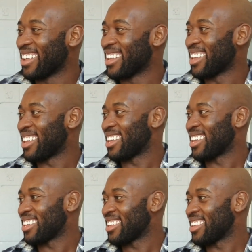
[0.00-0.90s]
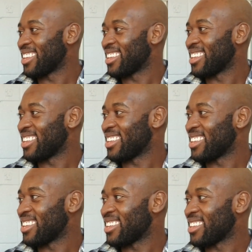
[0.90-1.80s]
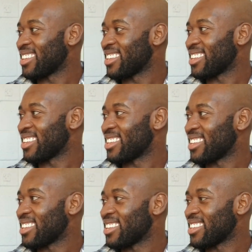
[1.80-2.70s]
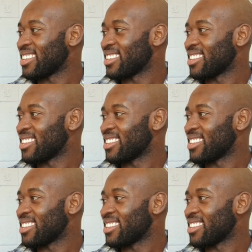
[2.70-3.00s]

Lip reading: [no speech]